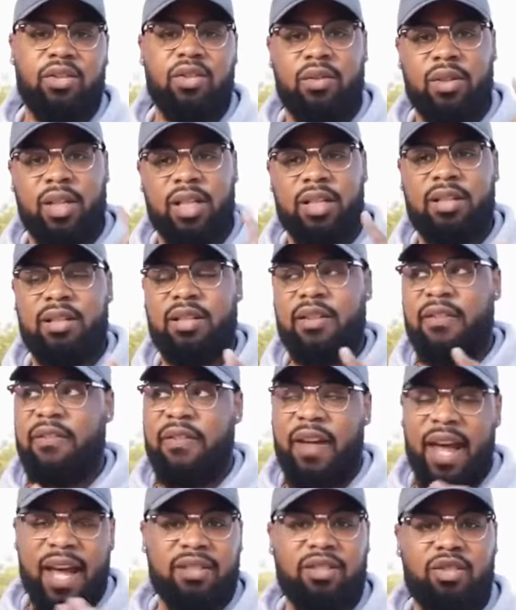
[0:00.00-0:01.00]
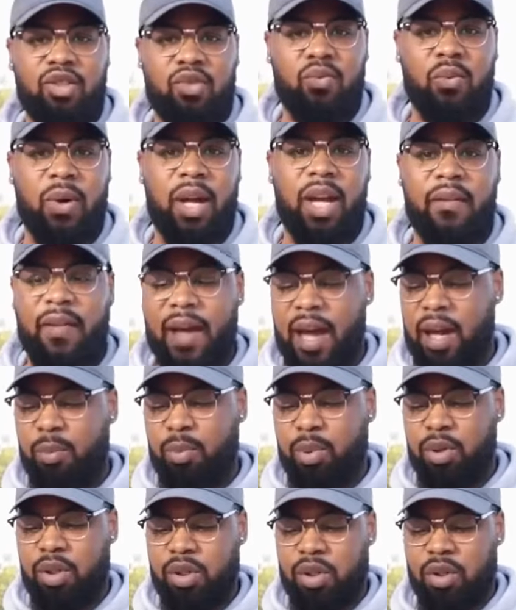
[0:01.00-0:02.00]
So this is the fastest way of how to
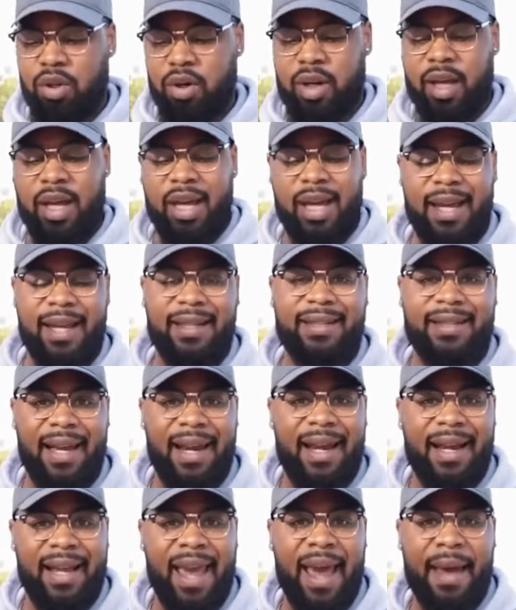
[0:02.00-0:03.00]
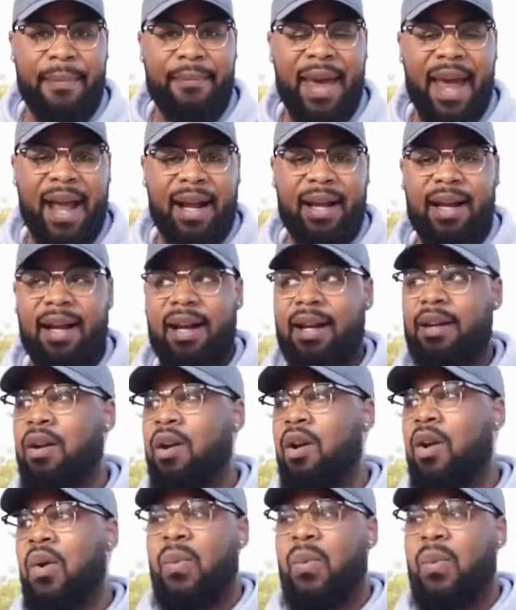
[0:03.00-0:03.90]
put your antenna cap back on